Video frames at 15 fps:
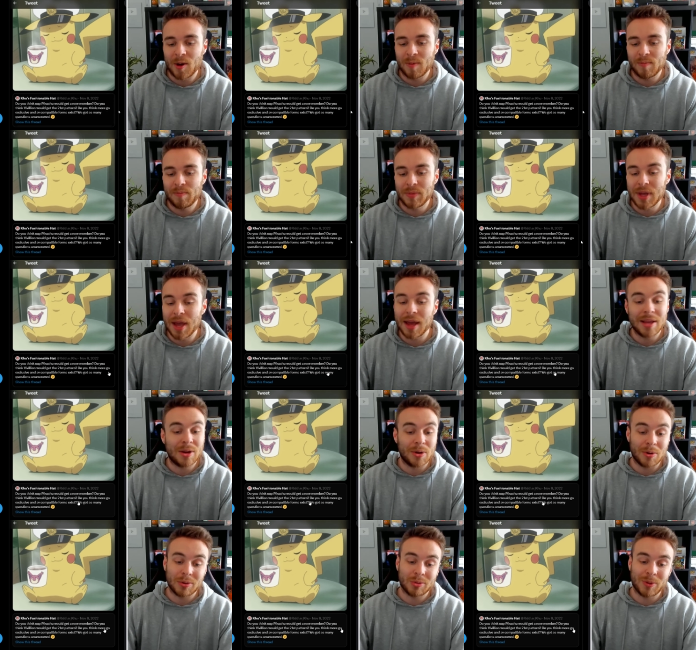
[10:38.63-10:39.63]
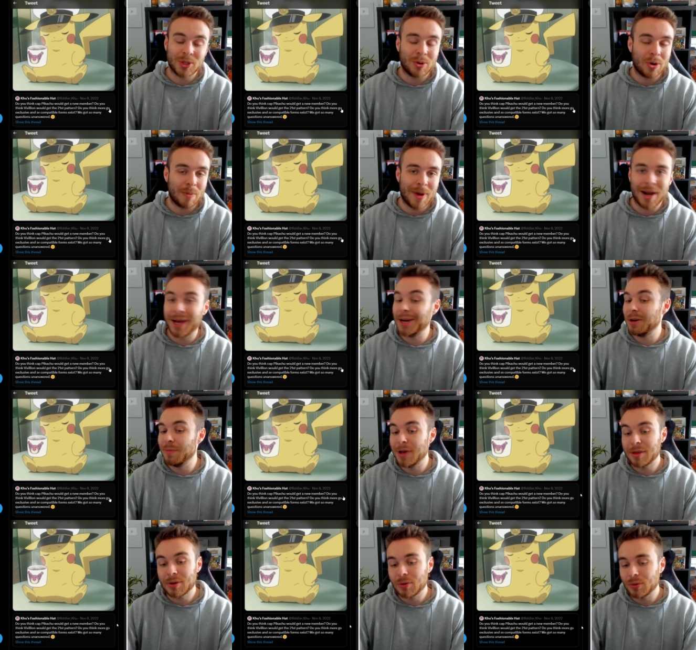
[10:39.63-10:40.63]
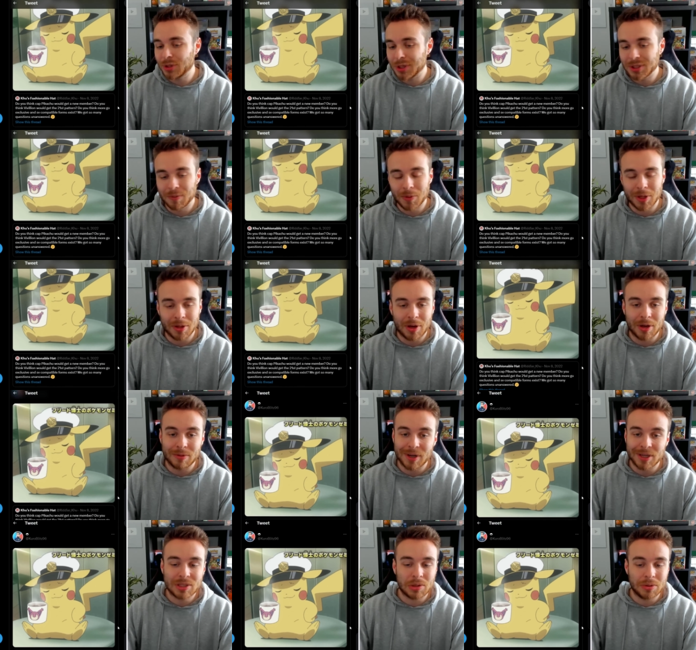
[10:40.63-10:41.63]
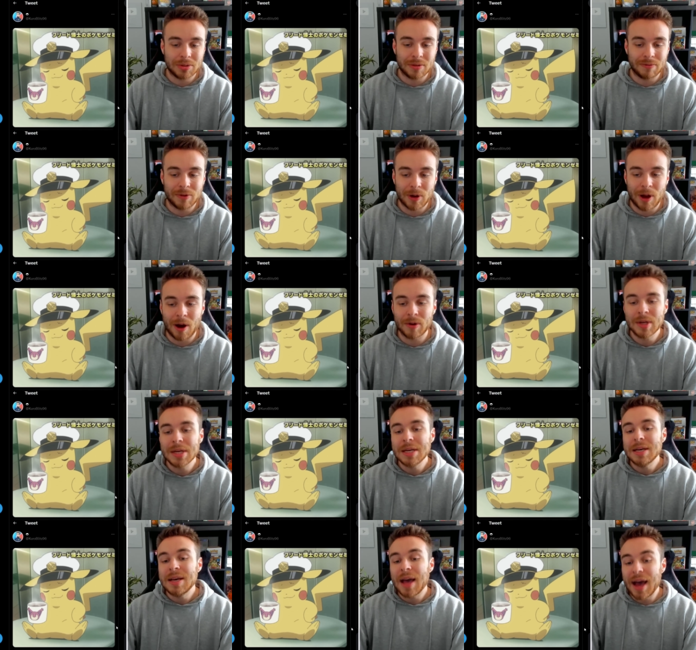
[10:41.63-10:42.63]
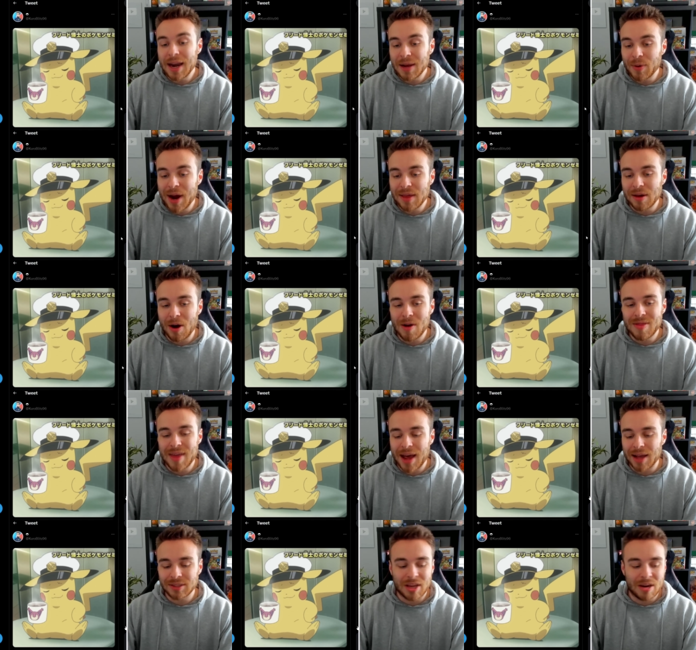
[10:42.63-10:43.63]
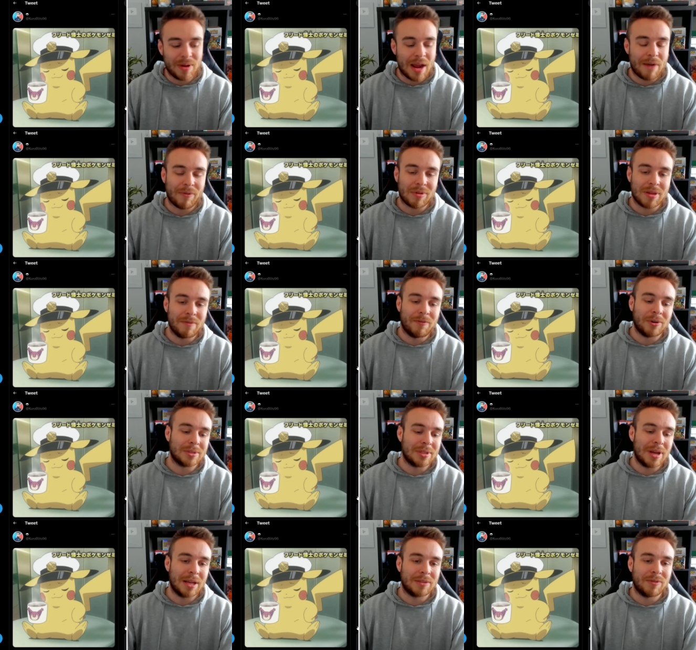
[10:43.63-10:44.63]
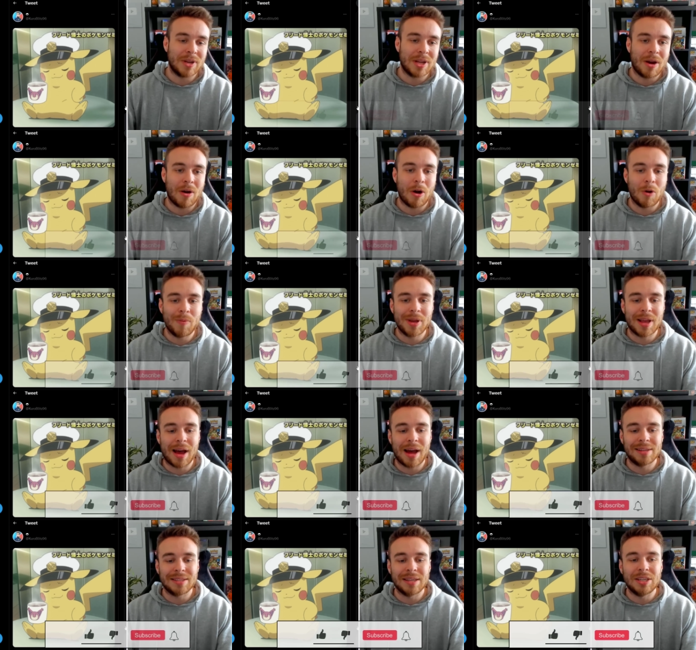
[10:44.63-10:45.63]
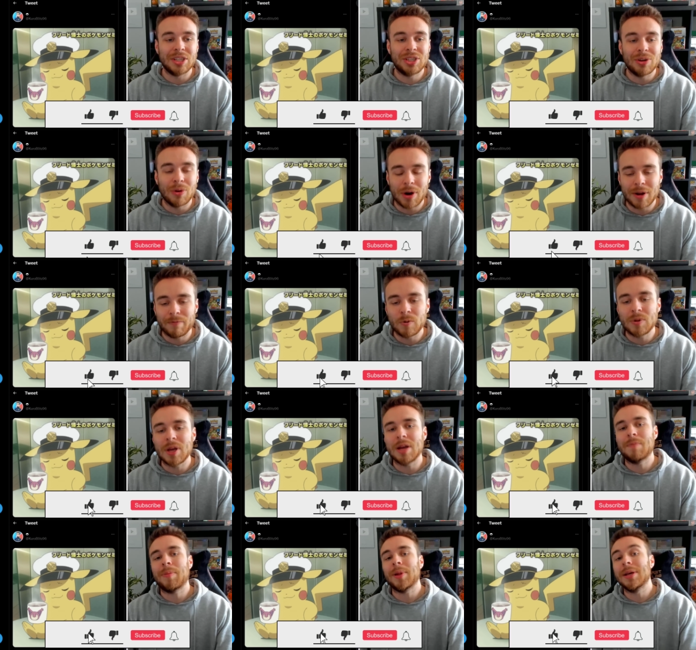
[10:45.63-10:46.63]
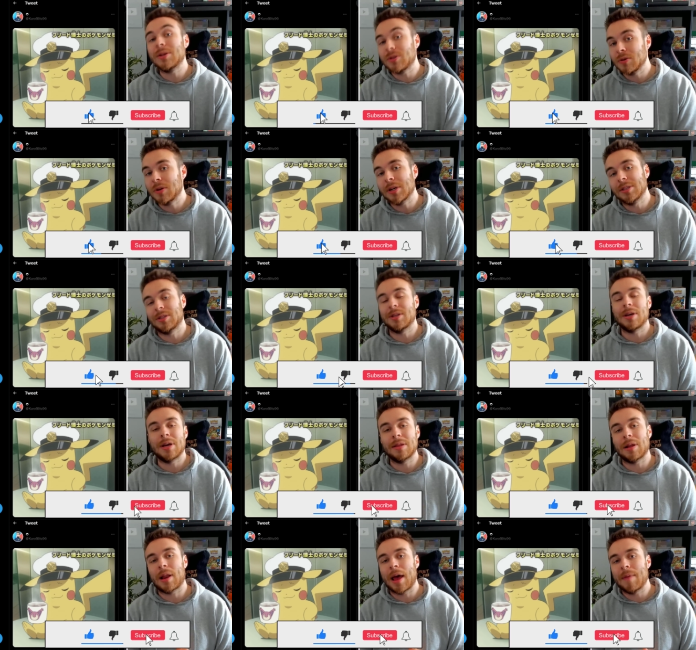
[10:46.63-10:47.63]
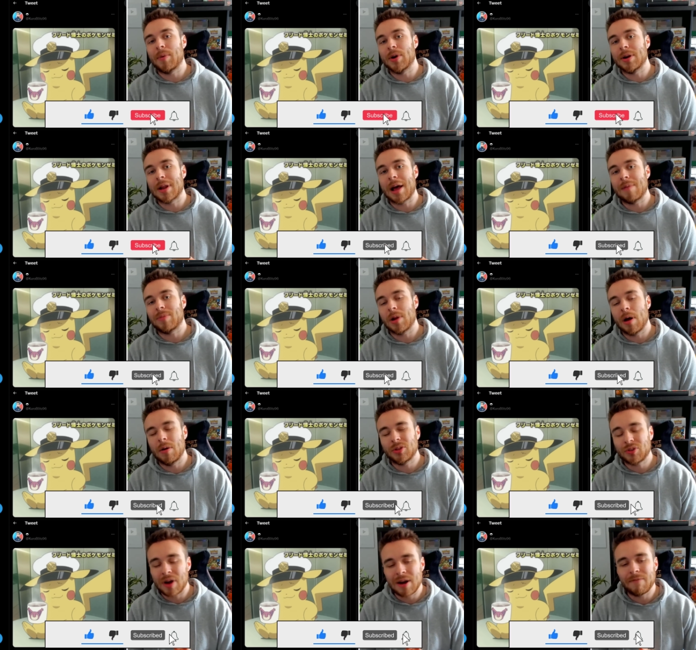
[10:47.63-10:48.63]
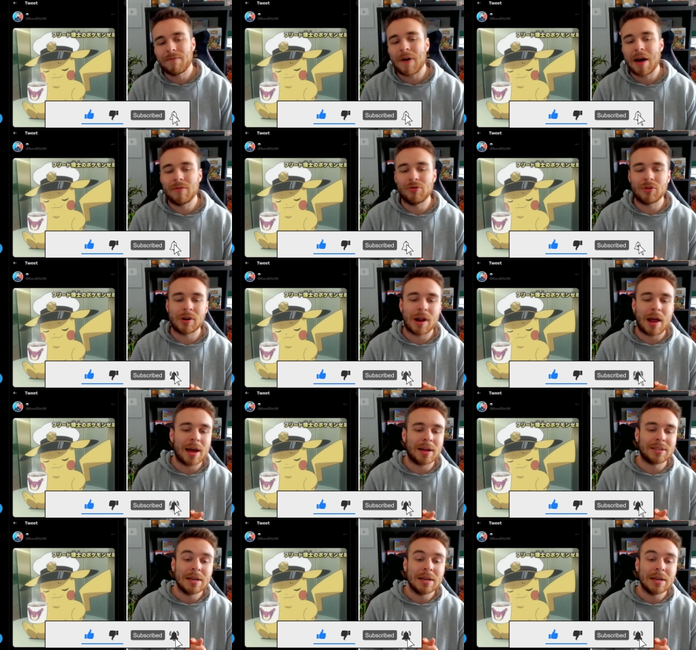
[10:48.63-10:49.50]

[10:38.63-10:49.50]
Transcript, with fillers: Yeah, he could also be talking about like new mythicals or something that are exclusive for Go. Anyway, though, that's going to be everything for today's video. I hope you guys enjoyed. If you did, please do consider hitting the like button down below. Let's try and hit 500 likes.